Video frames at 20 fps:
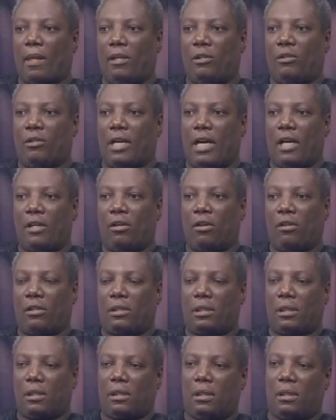you
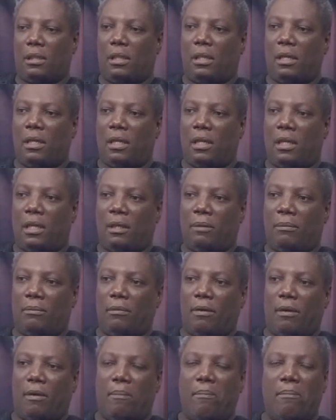cannot
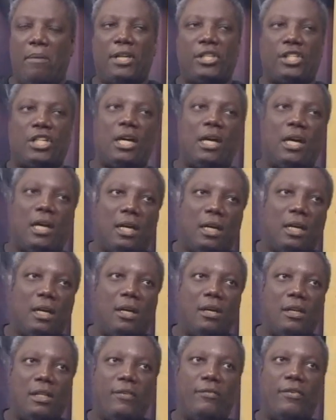measure
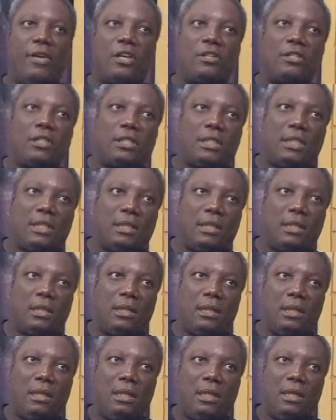the velocity
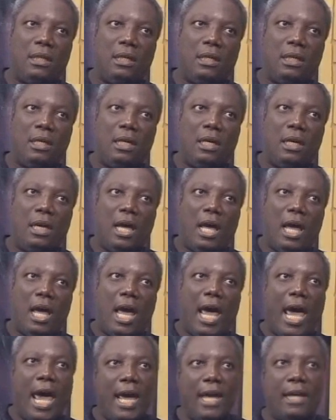
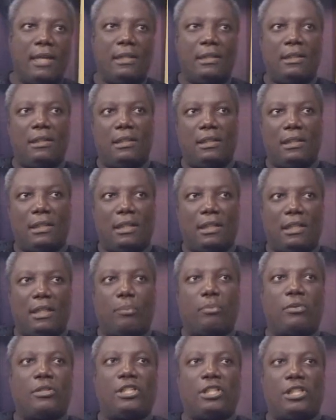and the
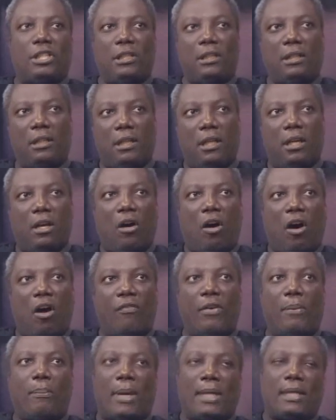position
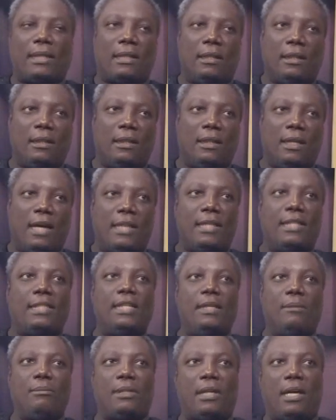of a particle at the
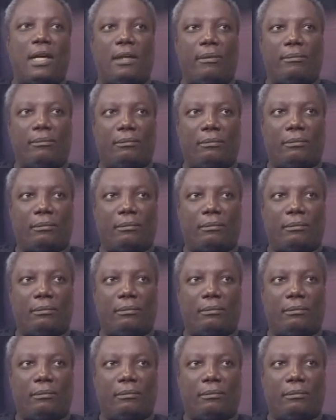same time.